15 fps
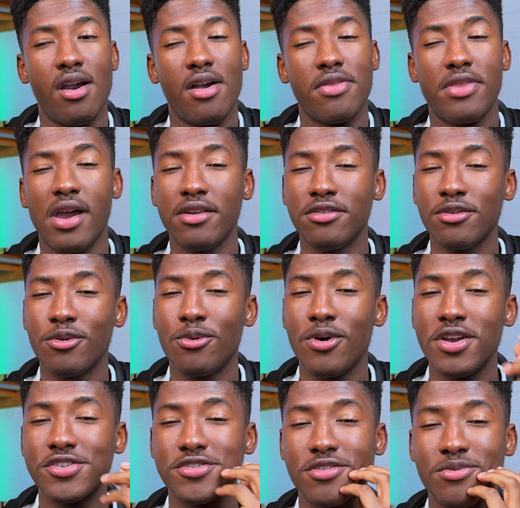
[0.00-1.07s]
That is a
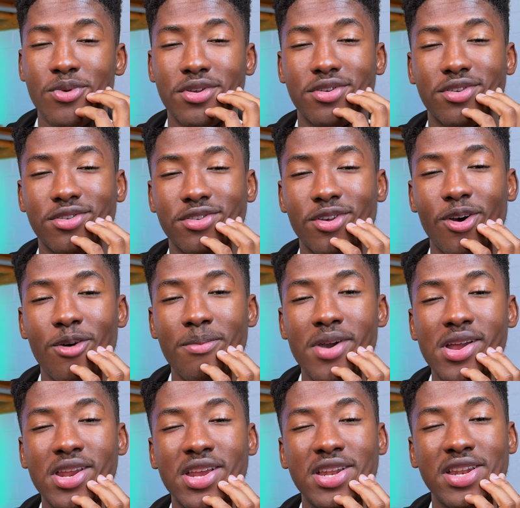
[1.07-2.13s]
question with so
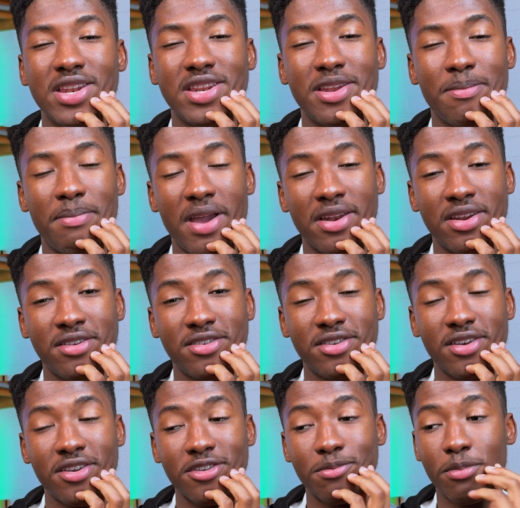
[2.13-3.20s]
many
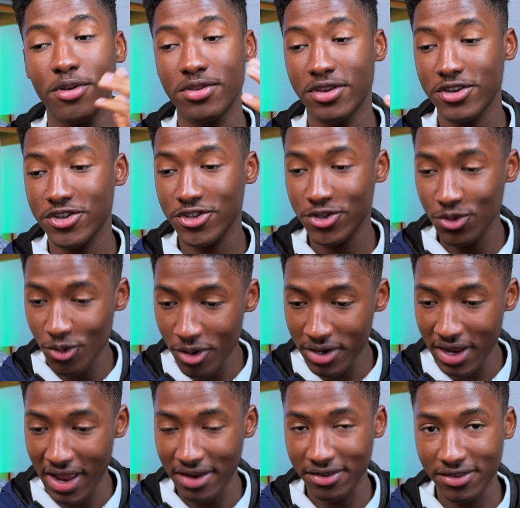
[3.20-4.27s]
dependencies, but the short
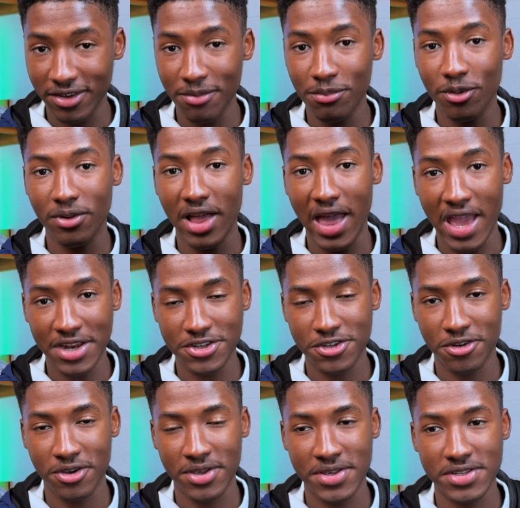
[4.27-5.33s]
and simple
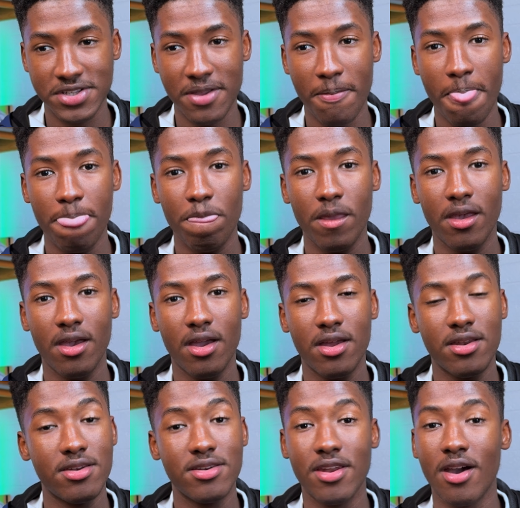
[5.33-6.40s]
answer is
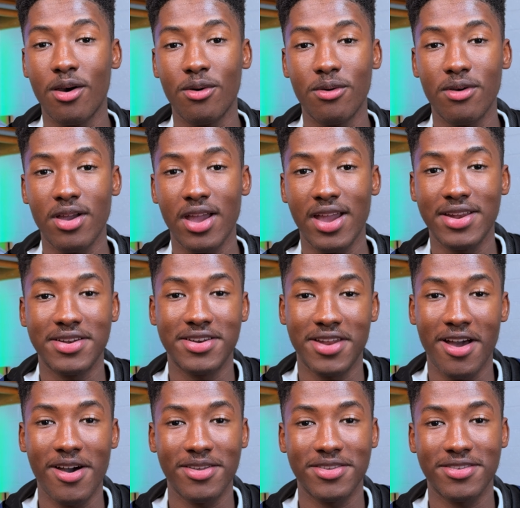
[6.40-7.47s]
no, it
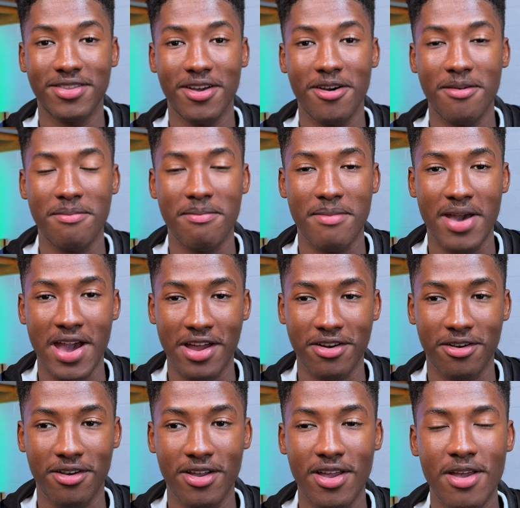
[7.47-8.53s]
does not
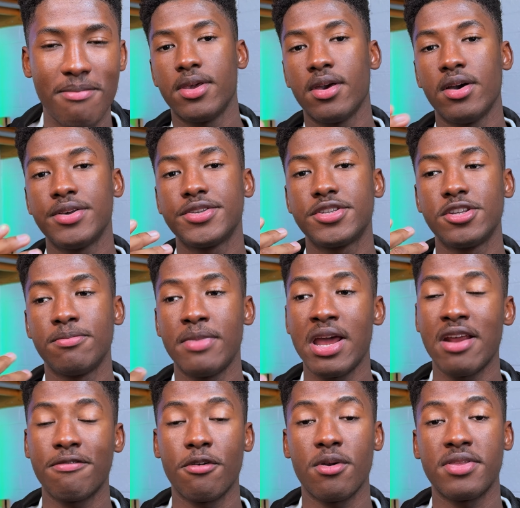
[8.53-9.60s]
matter. Because you might
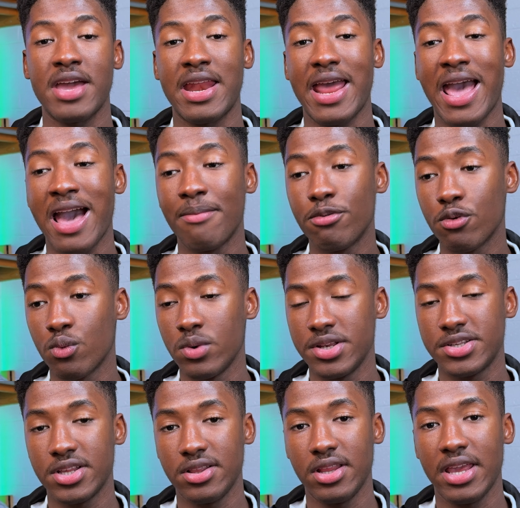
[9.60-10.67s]
have heard that Apple
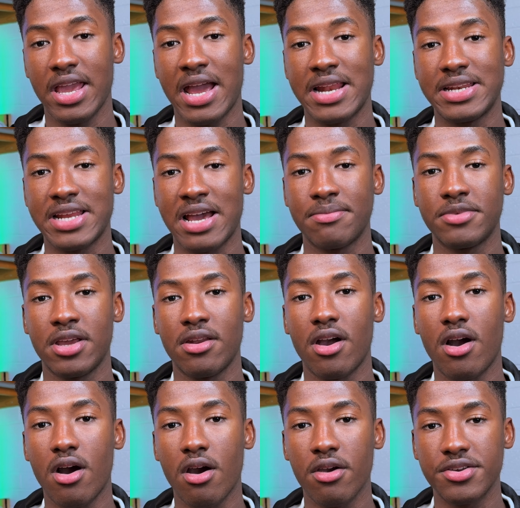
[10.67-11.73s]
recently adapted
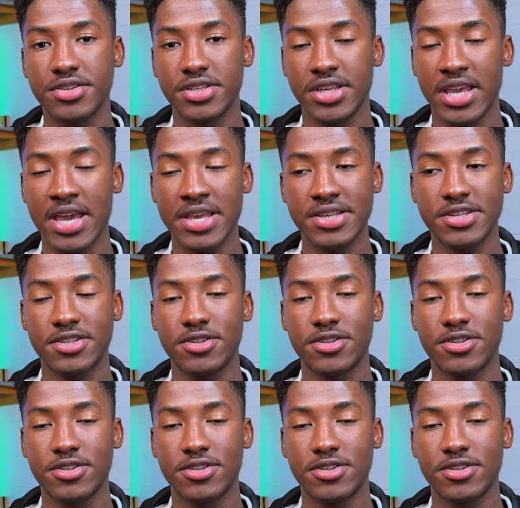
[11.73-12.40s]
RCS